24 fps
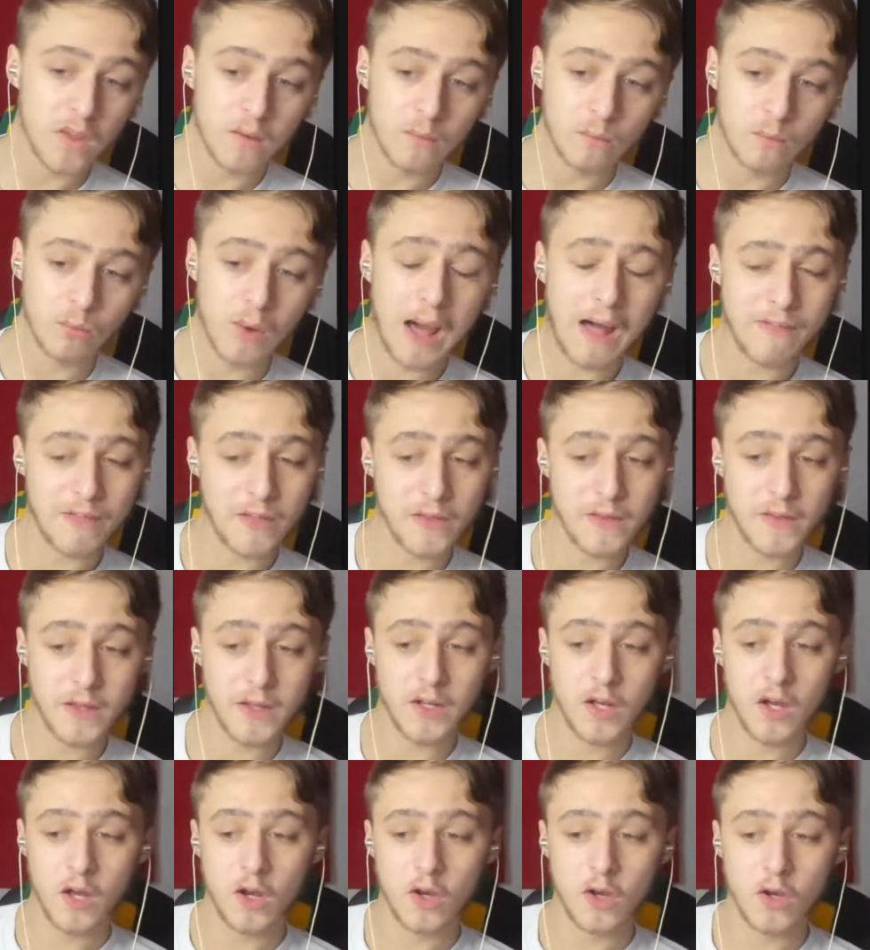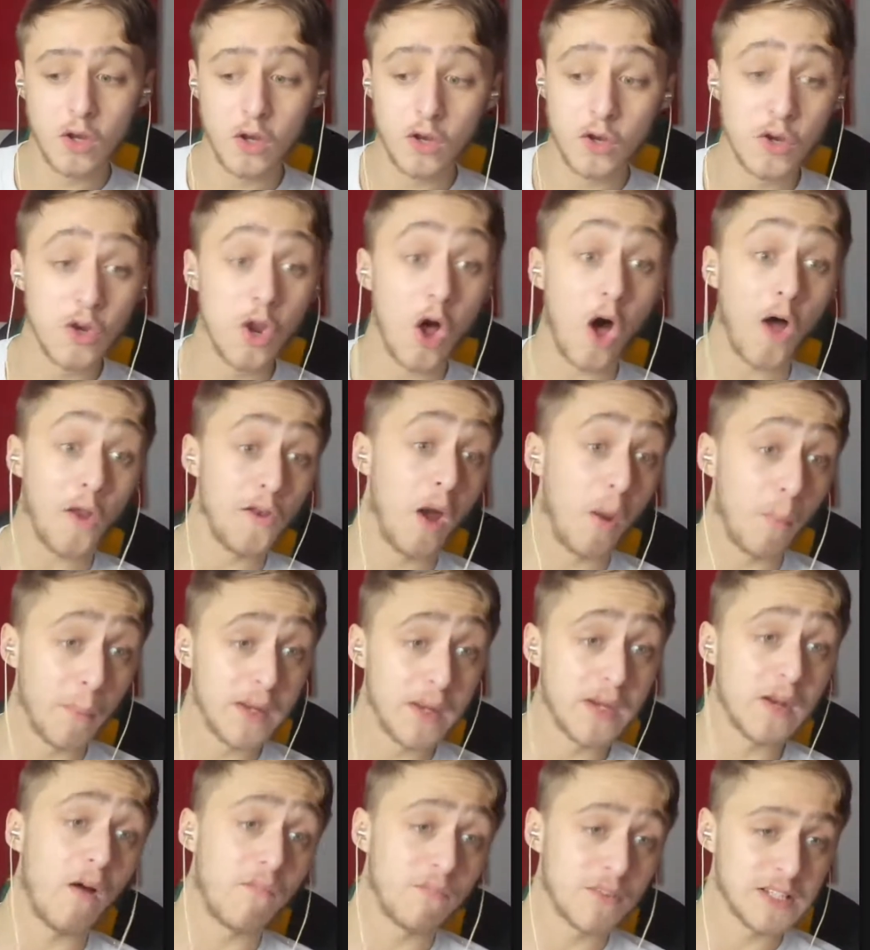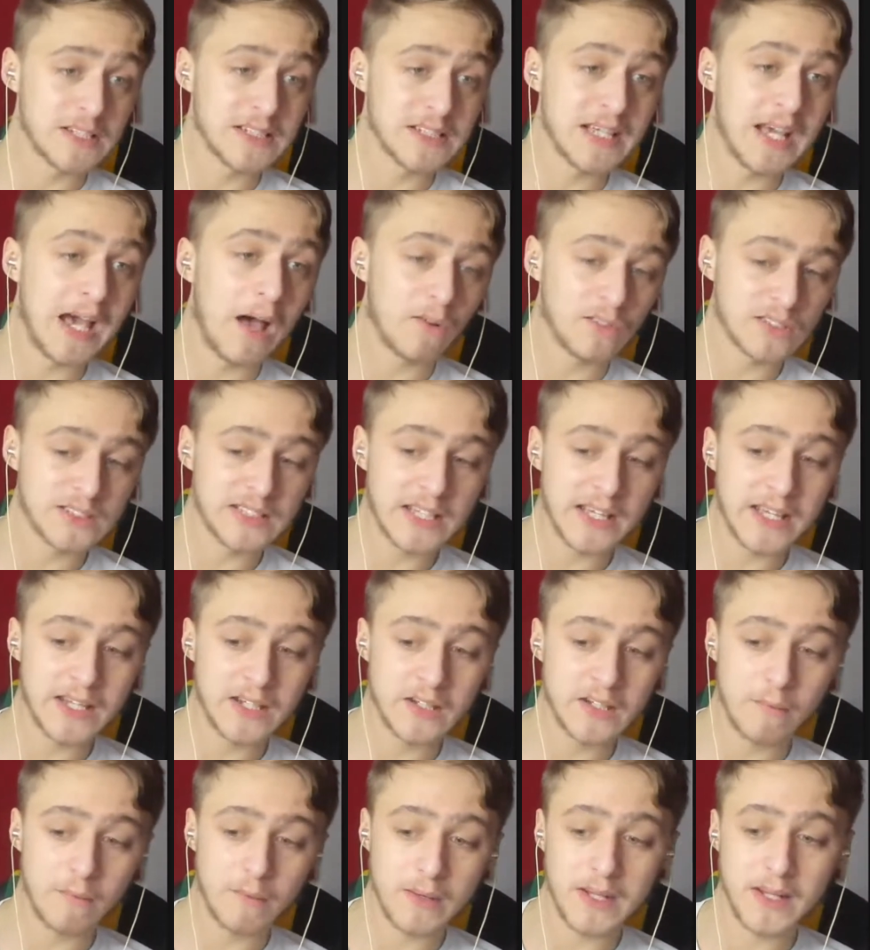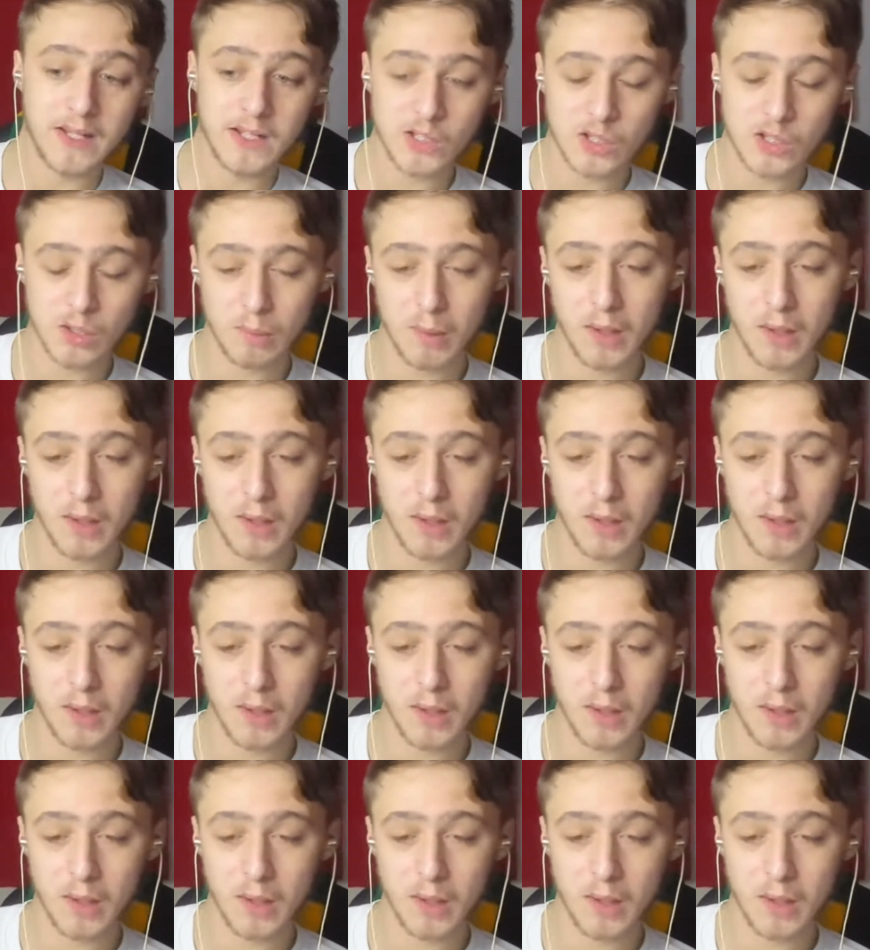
rather than not knowing, obviously, how City are doing in the summer.